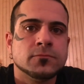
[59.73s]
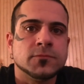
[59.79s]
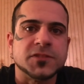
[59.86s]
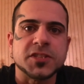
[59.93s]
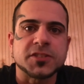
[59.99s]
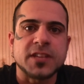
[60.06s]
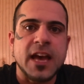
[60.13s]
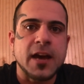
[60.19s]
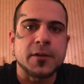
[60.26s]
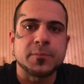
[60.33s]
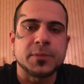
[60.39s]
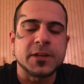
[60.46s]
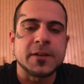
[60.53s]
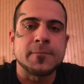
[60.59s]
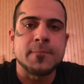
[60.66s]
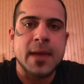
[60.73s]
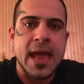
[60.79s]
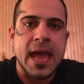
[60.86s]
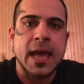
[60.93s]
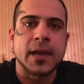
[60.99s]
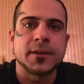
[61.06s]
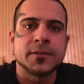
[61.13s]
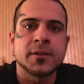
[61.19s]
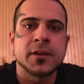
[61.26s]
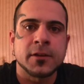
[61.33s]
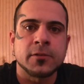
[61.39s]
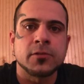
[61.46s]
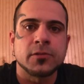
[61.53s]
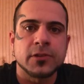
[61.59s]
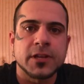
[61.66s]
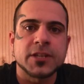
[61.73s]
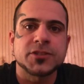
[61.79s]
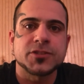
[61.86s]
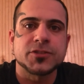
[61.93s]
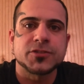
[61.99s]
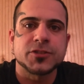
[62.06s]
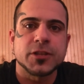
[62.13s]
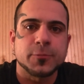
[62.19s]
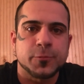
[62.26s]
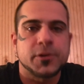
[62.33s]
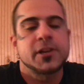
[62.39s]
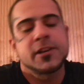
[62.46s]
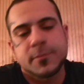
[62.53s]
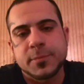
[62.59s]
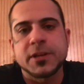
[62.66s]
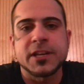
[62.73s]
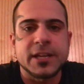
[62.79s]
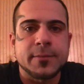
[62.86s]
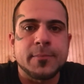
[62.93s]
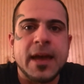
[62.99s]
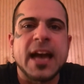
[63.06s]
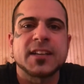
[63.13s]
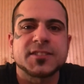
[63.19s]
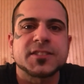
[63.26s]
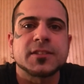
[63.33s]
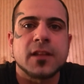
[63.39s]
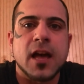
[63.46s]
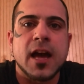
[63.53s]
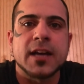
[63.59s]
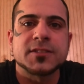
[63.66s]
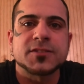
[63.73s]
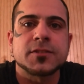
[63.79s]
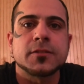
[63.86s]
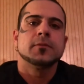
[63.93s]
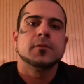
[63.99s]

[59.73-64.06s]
just how to be a man in a relationship where you're being emasculized